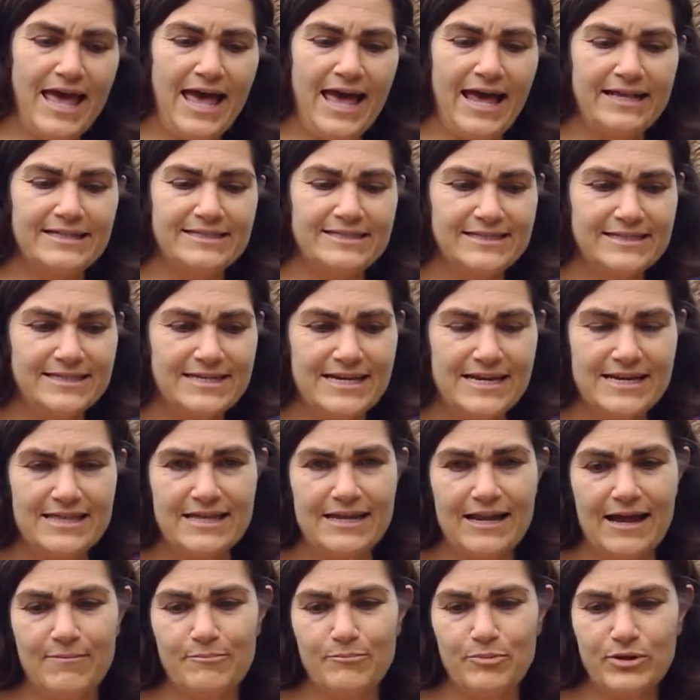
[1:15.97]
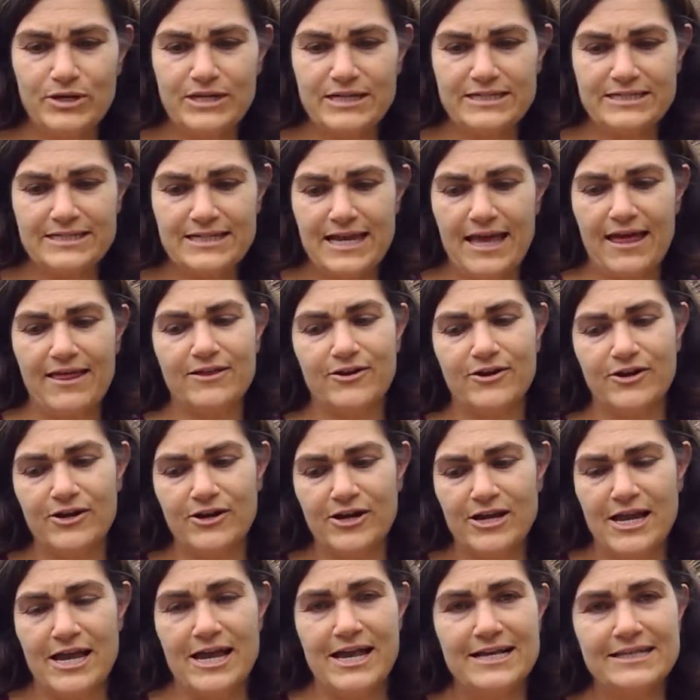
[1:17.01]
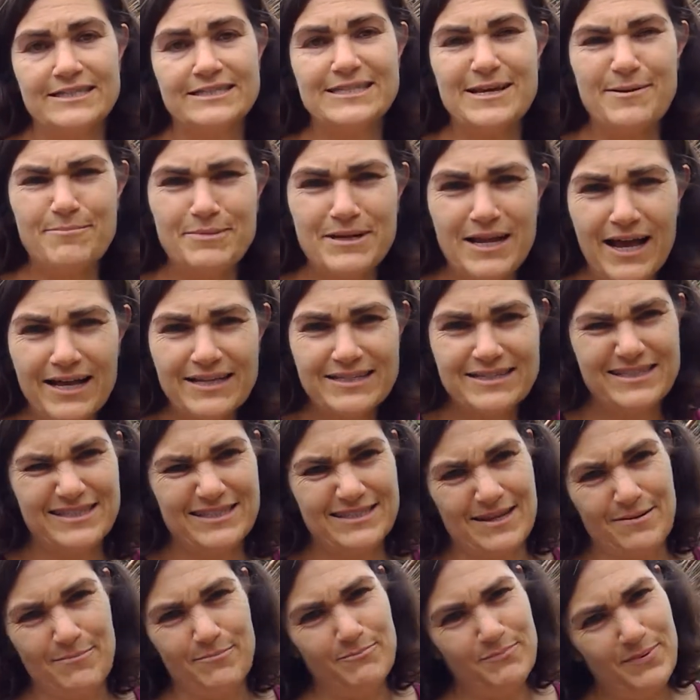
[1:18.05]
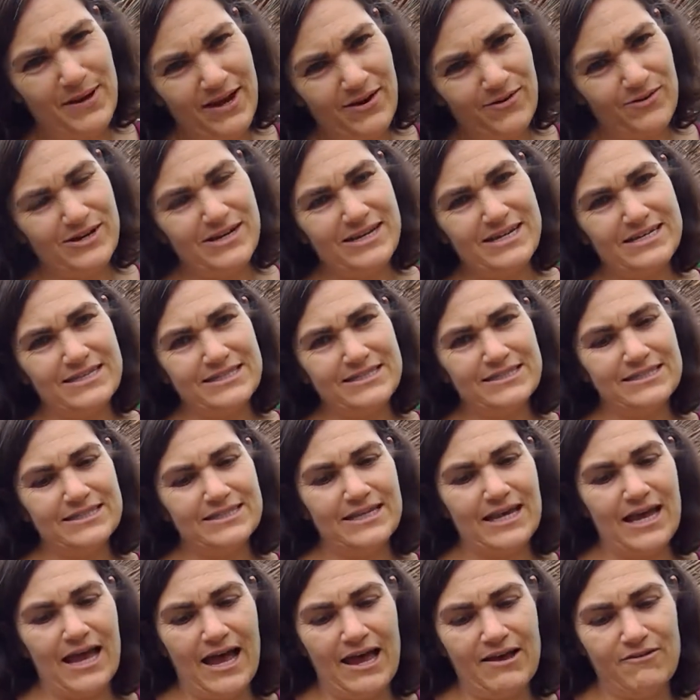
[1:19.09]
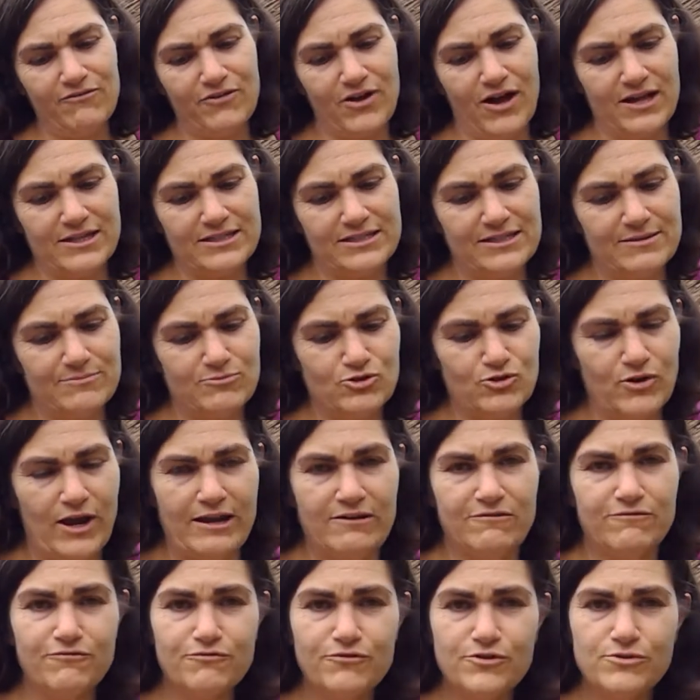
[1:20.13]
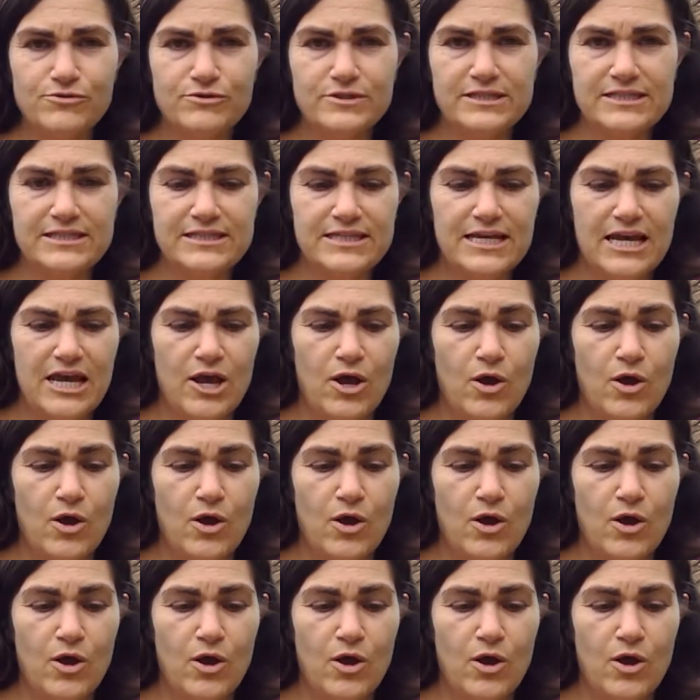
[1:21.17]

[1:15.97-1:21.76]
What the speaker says: and see that I'm putting together some nuts and berries. I've got some dried fruits.